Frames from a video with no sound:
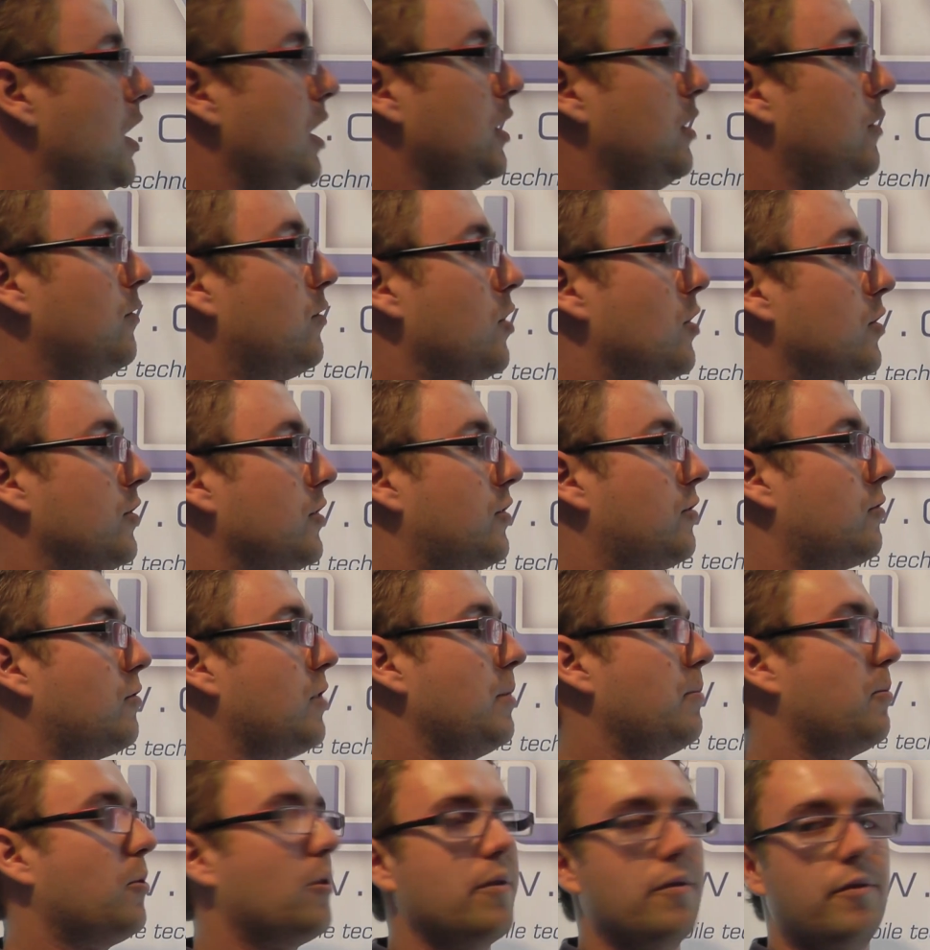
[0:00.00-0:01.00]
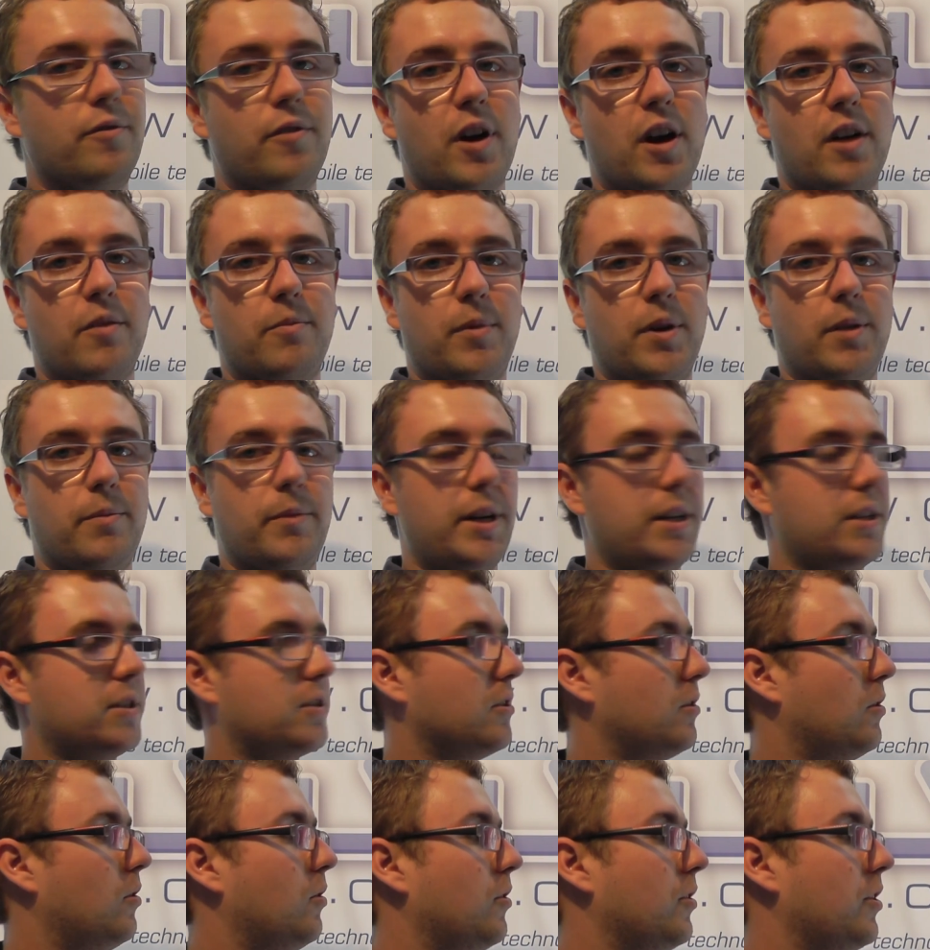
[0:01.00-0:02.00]
You've got the 3.5mm
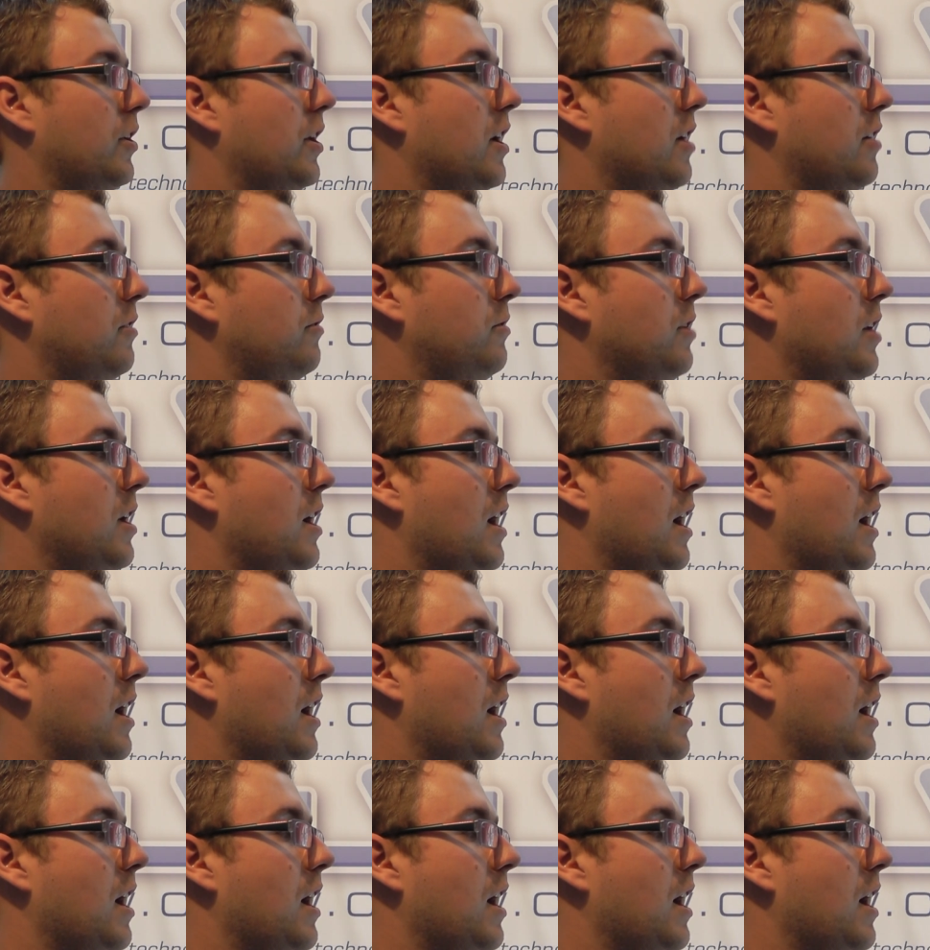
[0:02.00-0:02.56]
audio